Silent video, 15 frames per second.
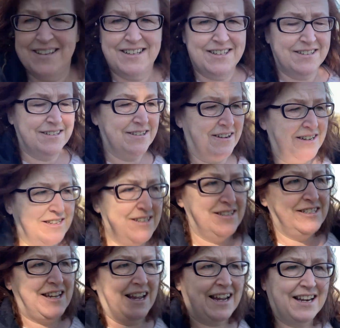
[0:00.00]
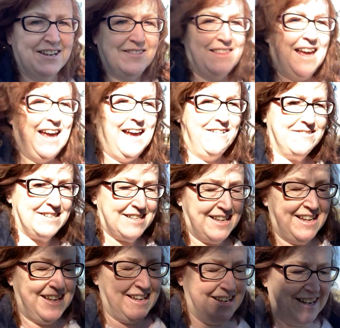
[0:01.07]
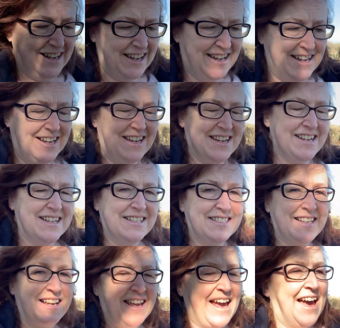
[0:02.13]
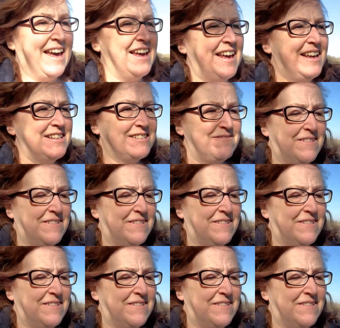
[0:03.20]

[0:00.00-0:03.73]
Just checking on the hound. So yeah, it's